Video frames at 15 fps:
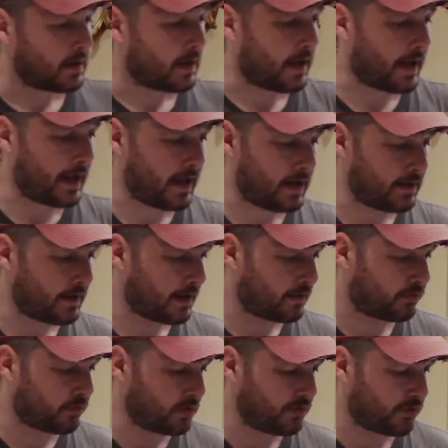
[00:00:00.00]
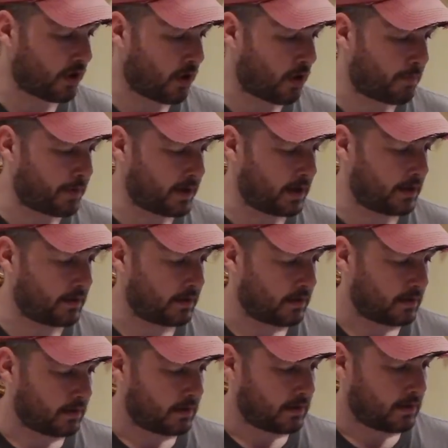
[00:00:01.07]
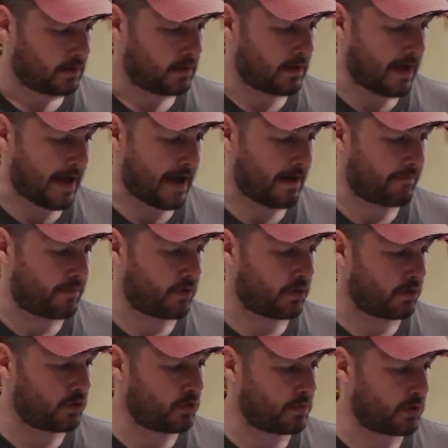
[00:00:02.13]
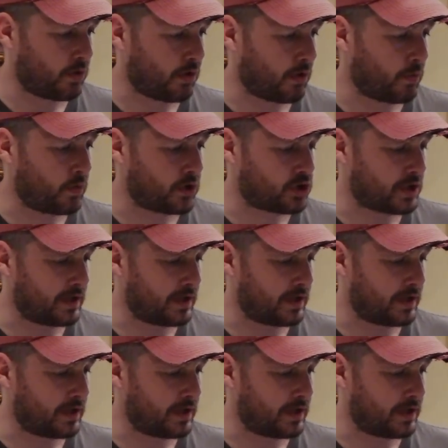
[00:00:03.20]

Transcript: And as soon as you open it, you have your humidor, which